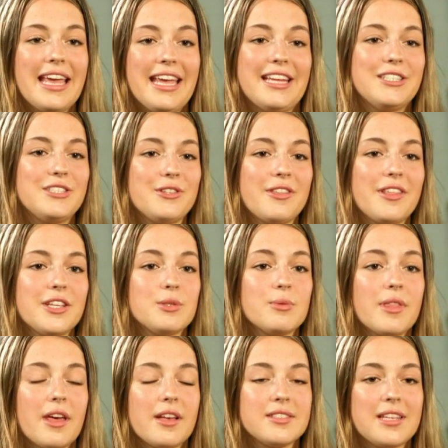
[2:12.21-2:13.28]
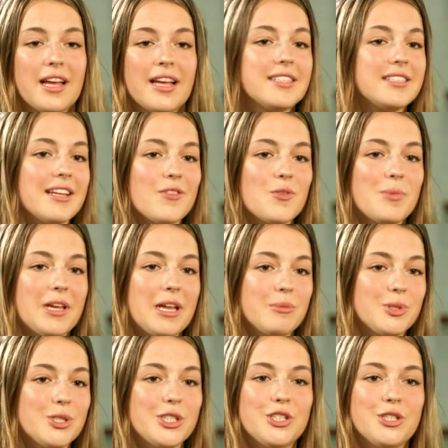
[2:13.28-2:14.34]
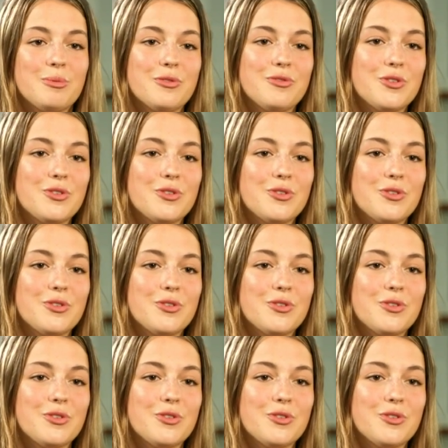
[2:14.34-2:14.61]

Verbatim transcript: he can do things with us that he's never been able to do